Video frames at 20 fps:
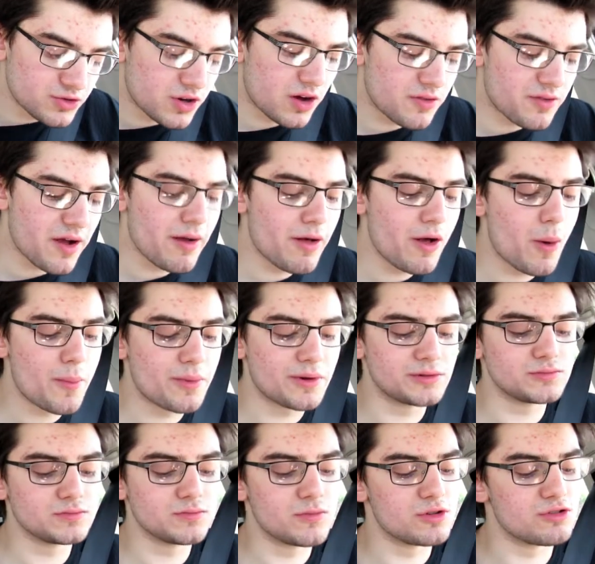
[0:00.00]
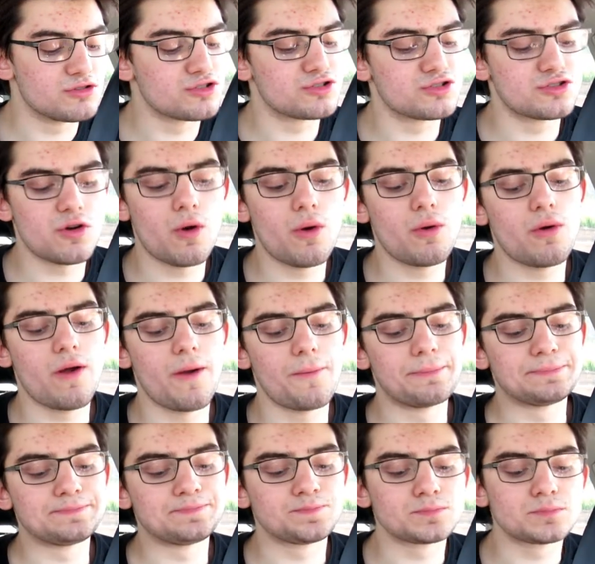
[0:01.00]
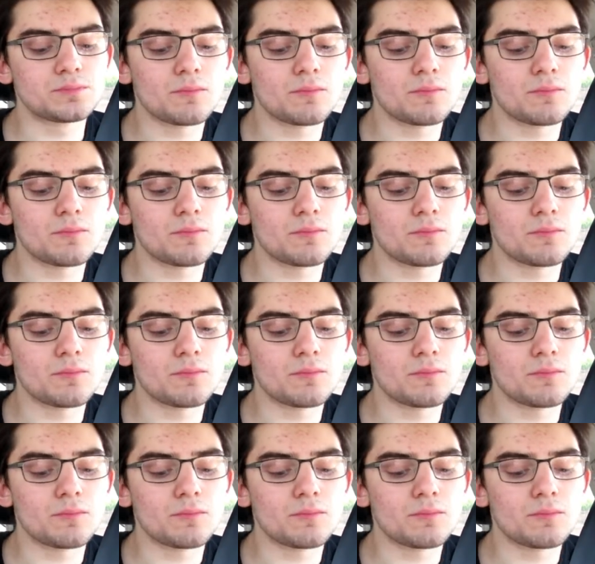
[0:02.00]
Soft cantaloupe is so good.